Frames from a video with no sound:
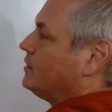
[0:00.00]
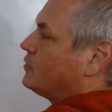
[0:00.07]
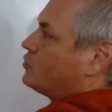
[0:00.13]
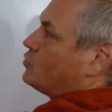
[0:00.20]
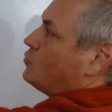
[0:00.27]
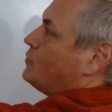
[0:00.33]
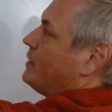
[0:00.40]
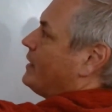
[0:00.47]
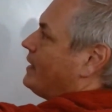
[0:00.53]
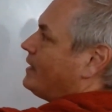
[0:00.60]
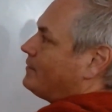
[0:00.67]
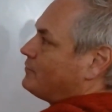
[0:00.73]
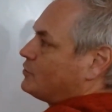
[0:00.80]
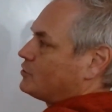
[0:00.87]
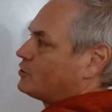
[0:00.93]
So we
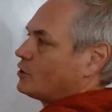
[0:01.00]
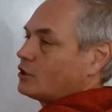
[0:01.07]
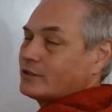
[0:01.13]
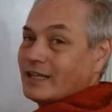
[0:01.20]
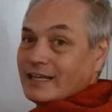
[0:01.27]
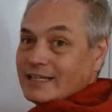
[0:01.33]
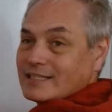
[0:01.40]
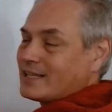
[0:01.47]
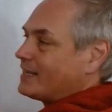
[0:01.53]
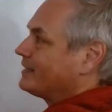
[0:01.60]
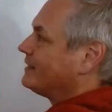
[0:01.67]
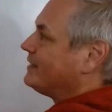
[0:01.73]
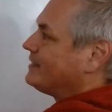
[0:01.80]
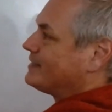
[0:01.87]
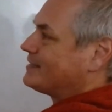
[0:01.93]
have a star that is
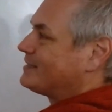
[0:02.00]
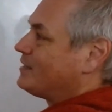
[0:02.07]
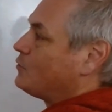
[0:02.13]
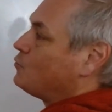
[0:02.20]
like this,